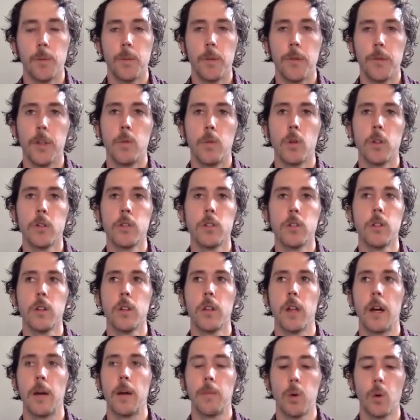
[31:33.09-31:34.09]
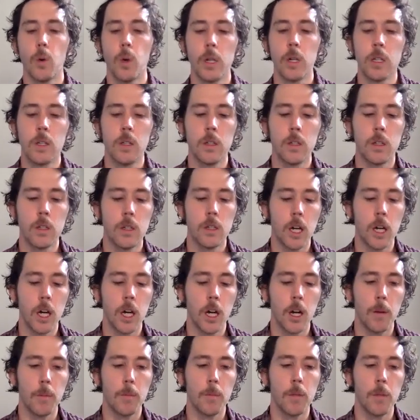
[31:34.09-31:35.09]
But then once you're to that point,
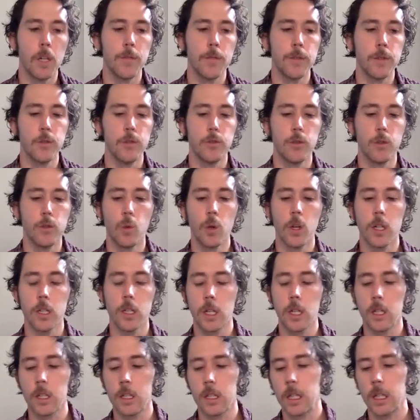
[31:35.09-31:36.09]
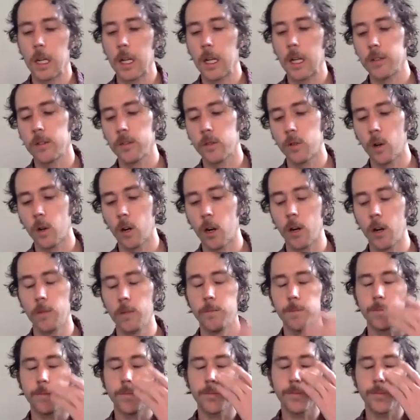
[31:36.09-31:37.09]
if you do want to kind of get a head start,